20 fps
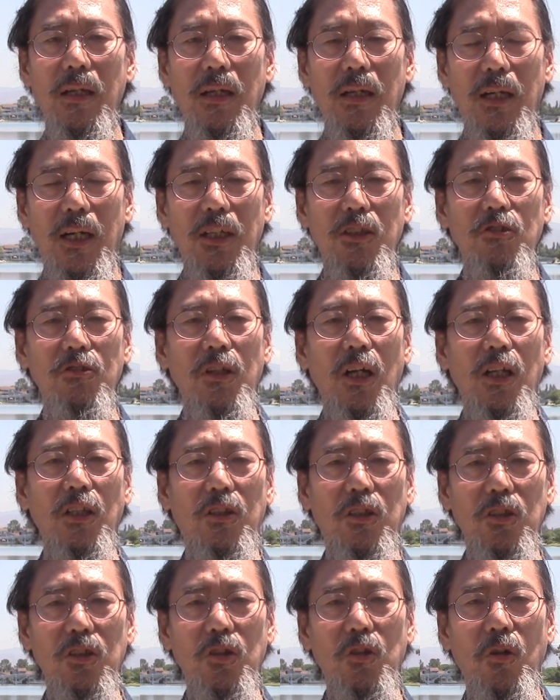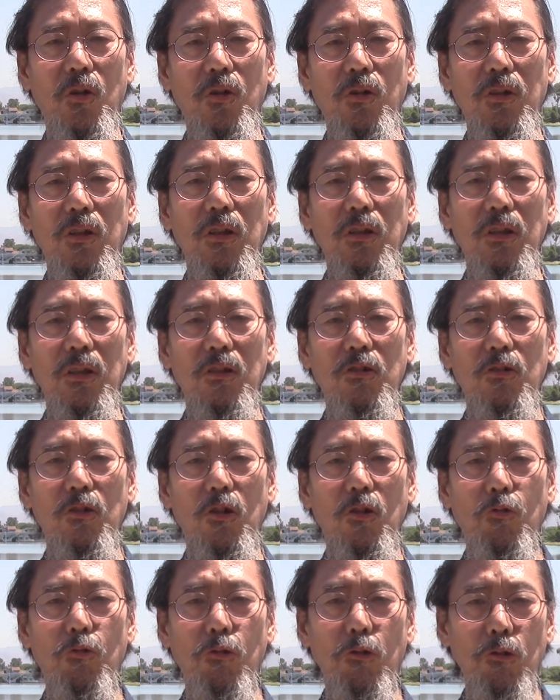I do not condone
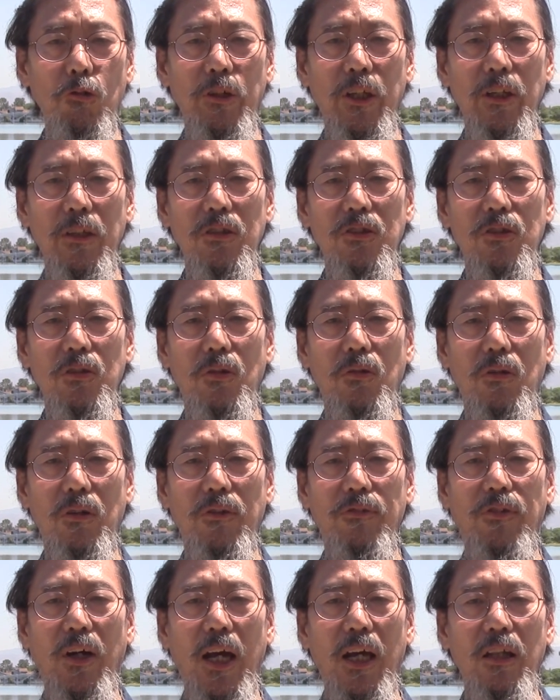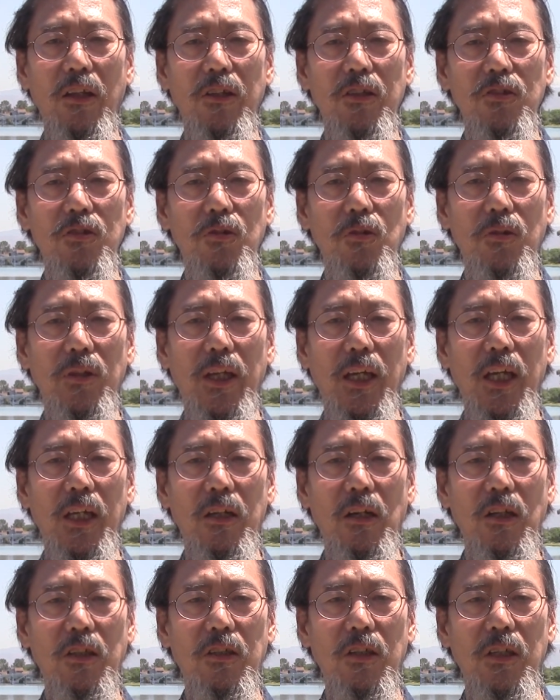lootings or violence or
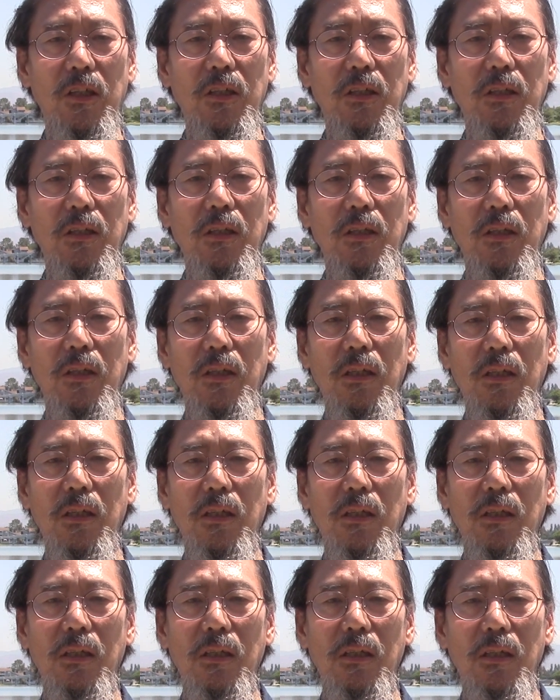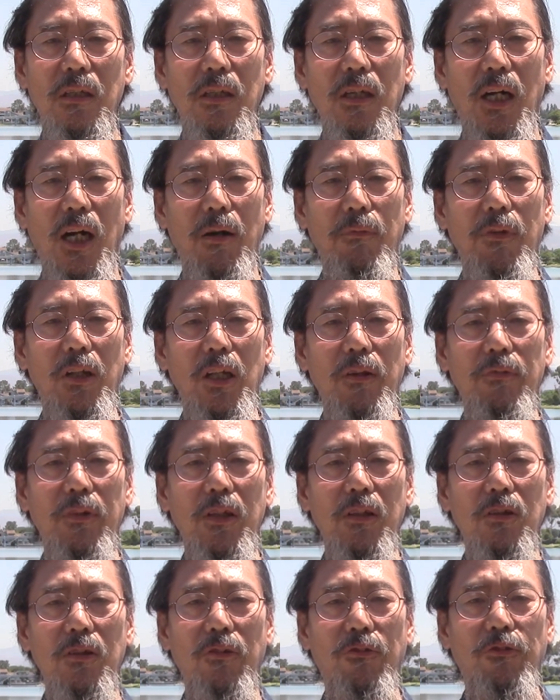anarchy. I believe
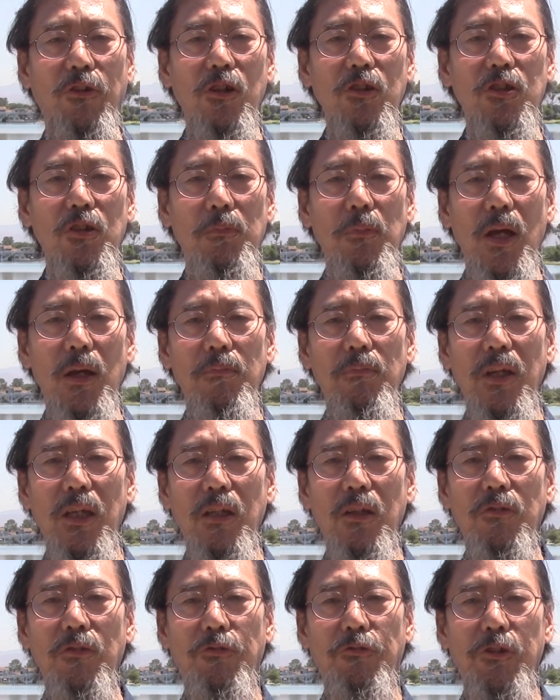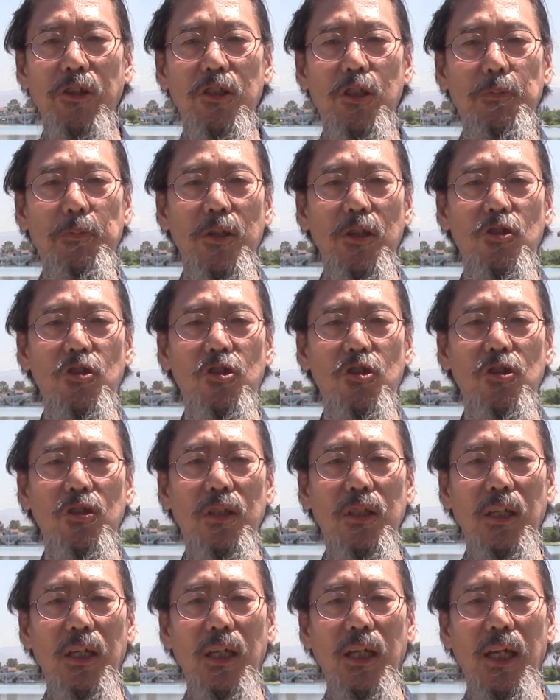in the First Amendment of free speech
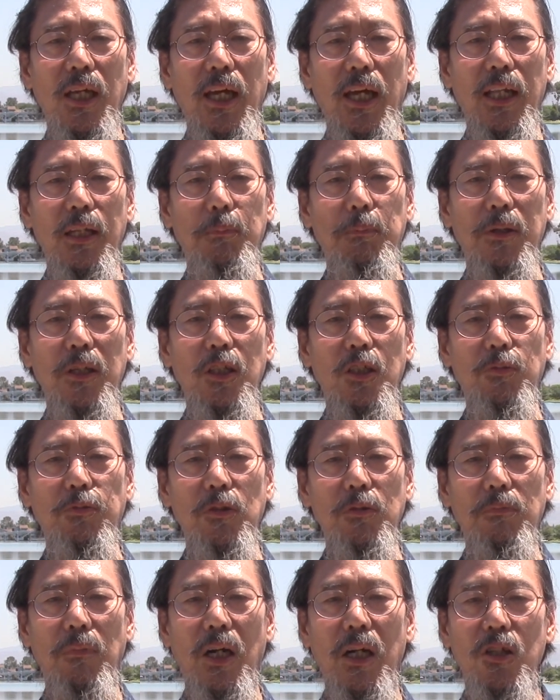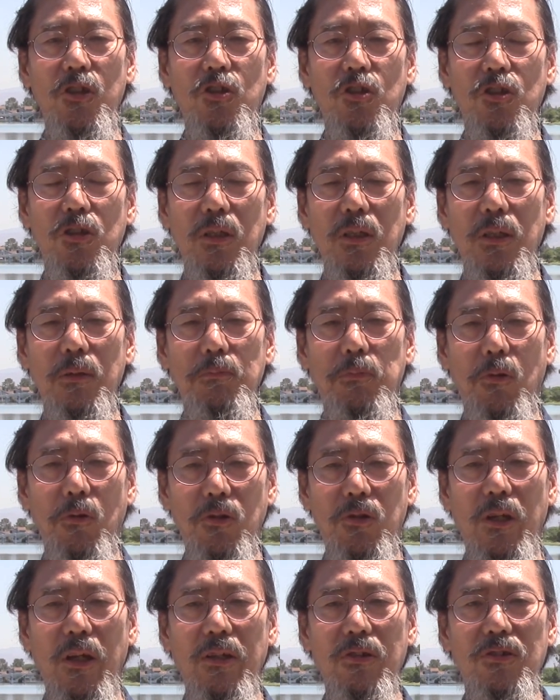and peaceful march and
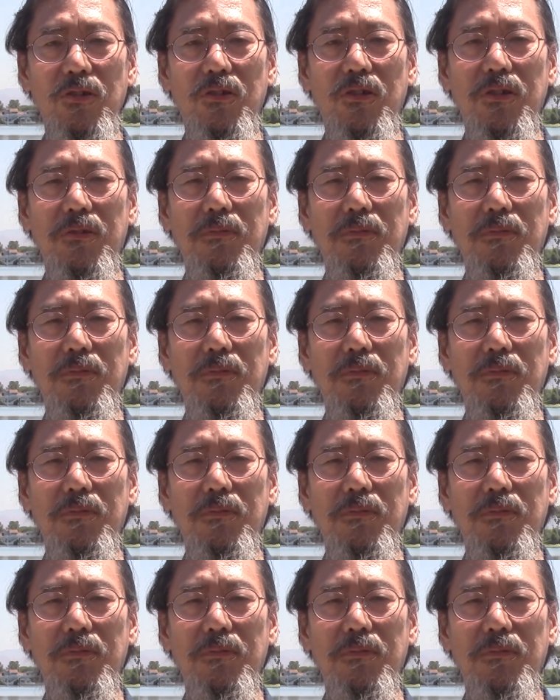protest.